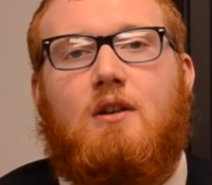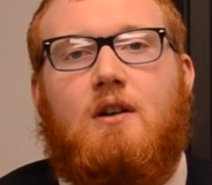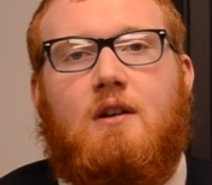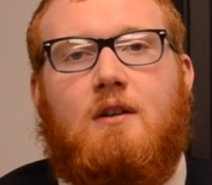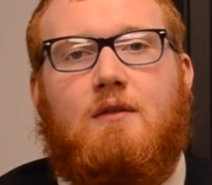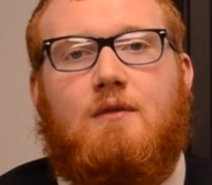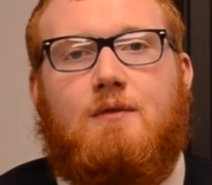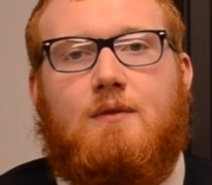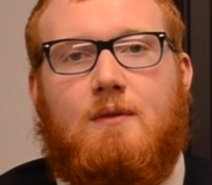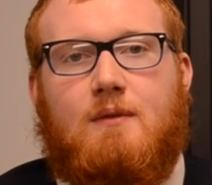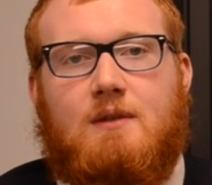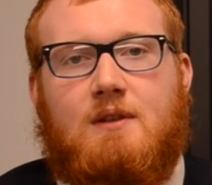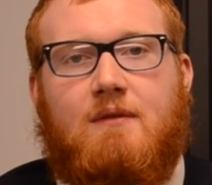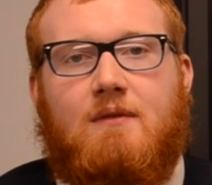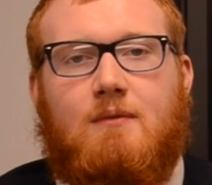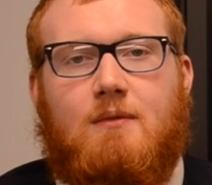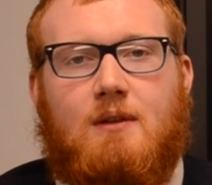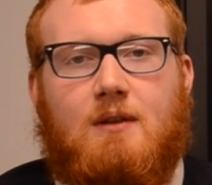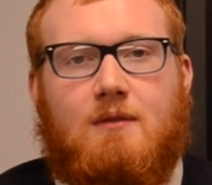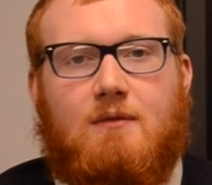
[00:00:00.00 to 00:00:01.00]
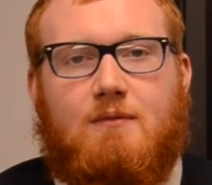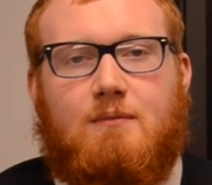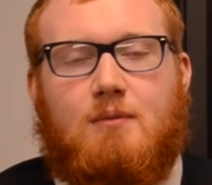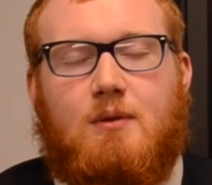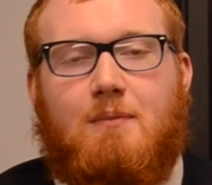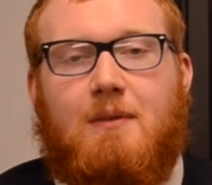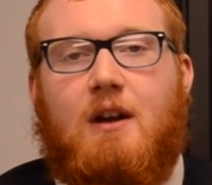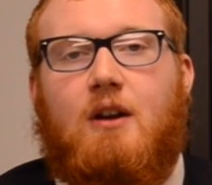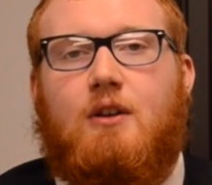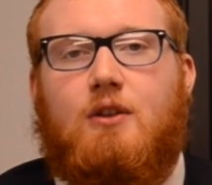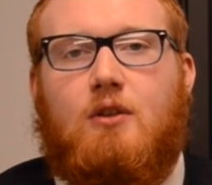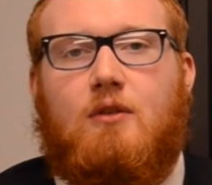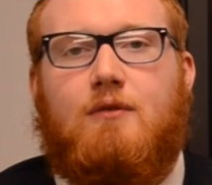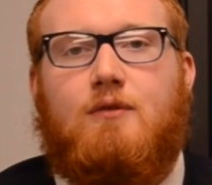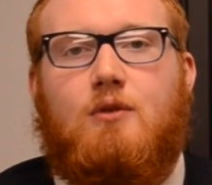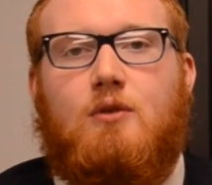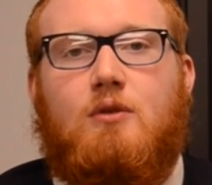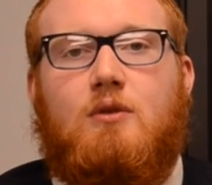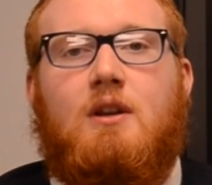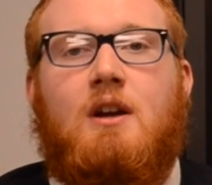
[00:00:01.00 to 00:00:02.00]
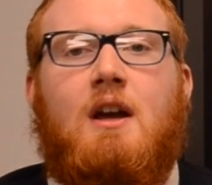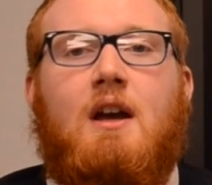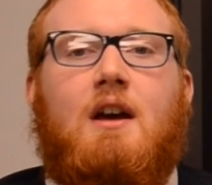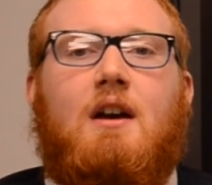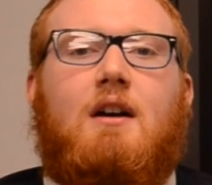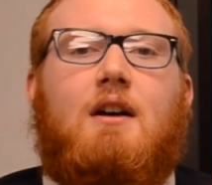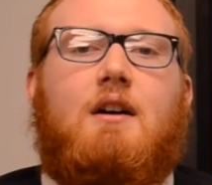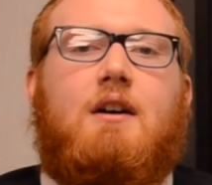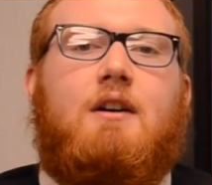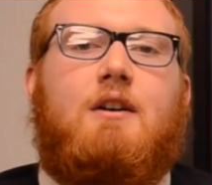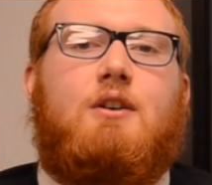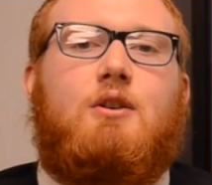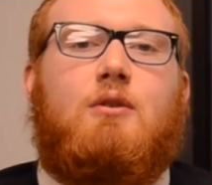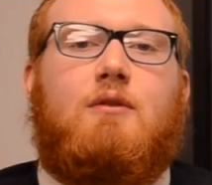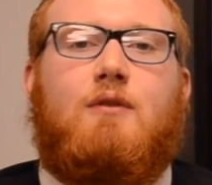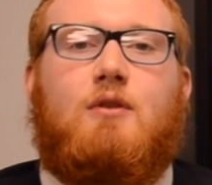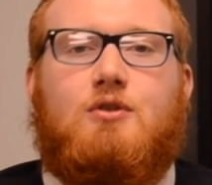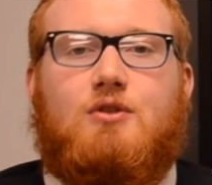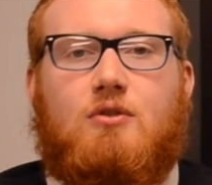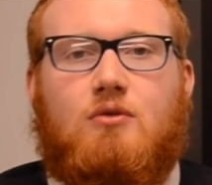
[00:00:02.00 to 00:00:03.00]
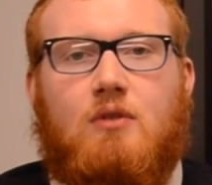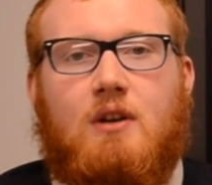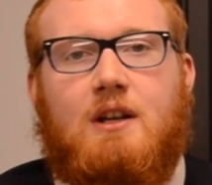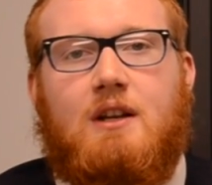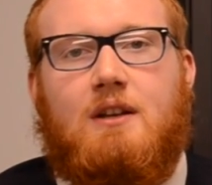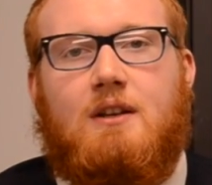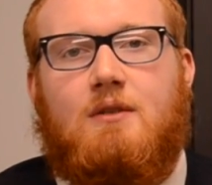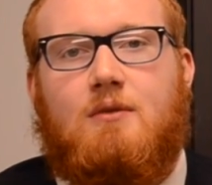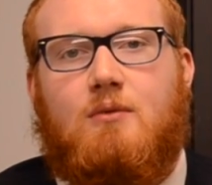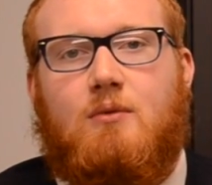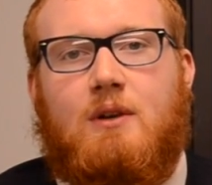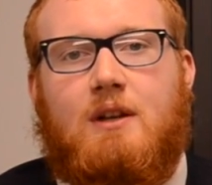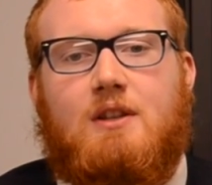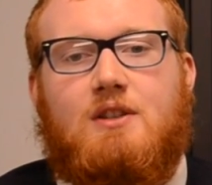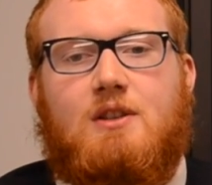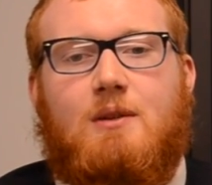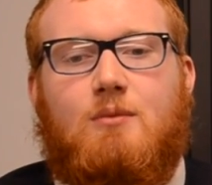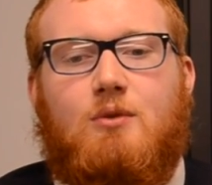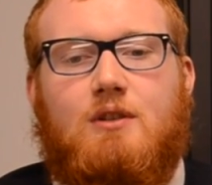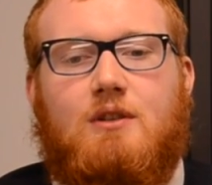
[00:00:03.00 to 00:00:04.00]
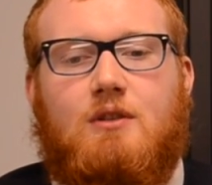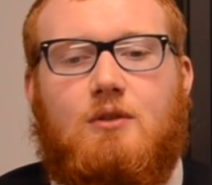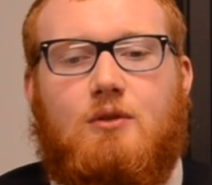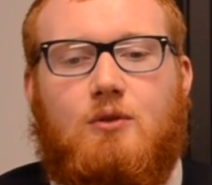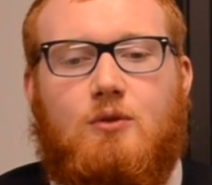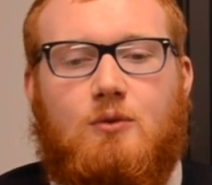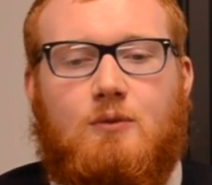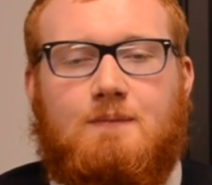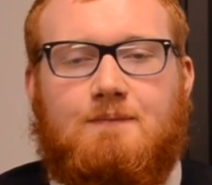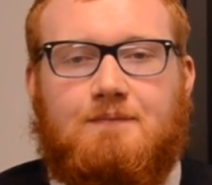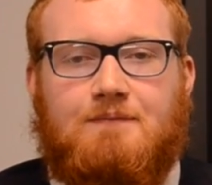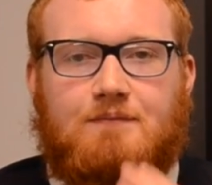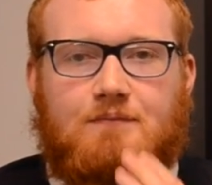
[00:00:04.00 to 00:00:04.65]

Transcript: of preparing their food. You're first greeted with someone who